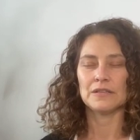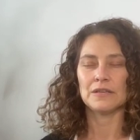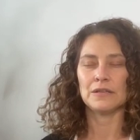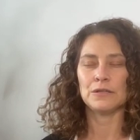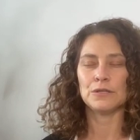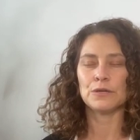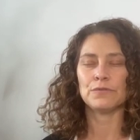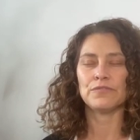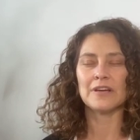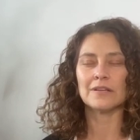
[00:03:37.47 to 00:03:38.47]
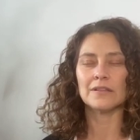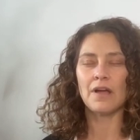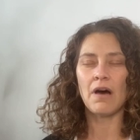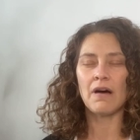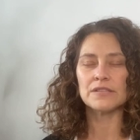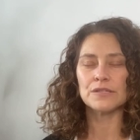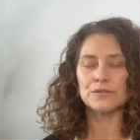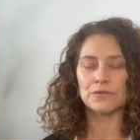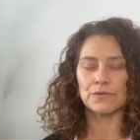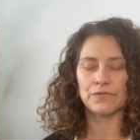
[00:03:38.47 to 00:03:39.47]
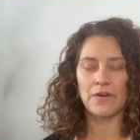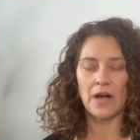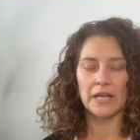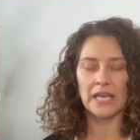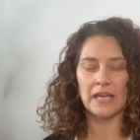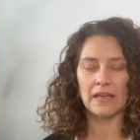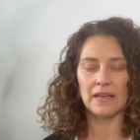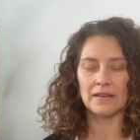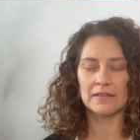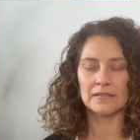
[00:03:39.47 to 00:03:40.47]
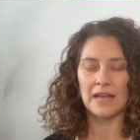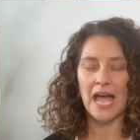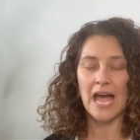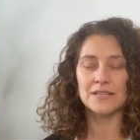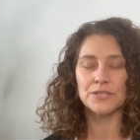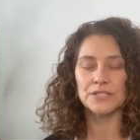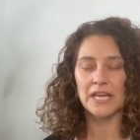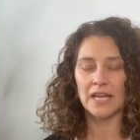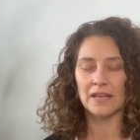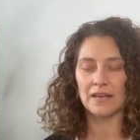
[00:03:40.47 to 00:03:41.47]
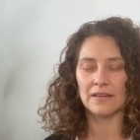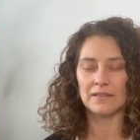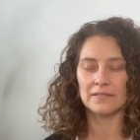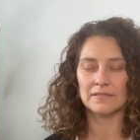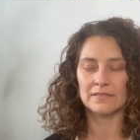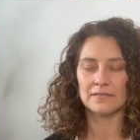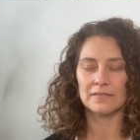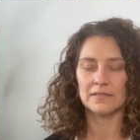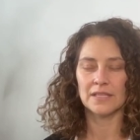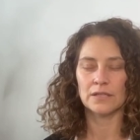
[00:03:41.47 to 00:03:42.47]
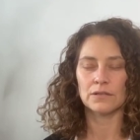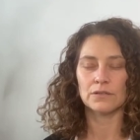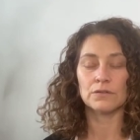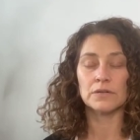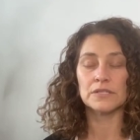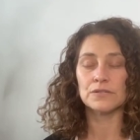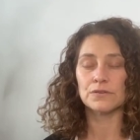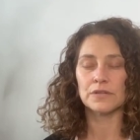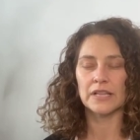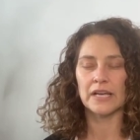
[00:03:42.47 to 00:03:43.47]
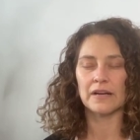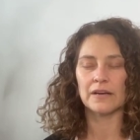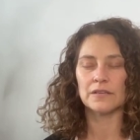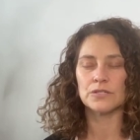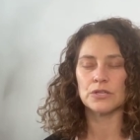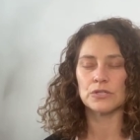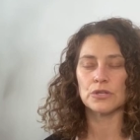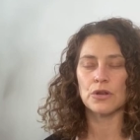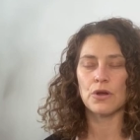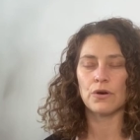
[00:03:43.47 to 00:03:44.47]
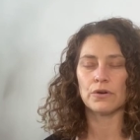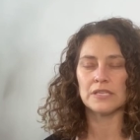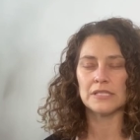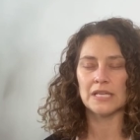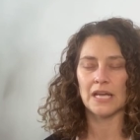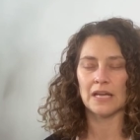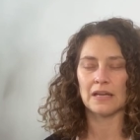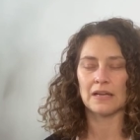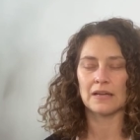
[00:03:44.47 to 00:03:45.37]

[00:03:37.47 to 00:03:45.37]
Do you feel lost or foggy, agitated, crystal clear, just noticing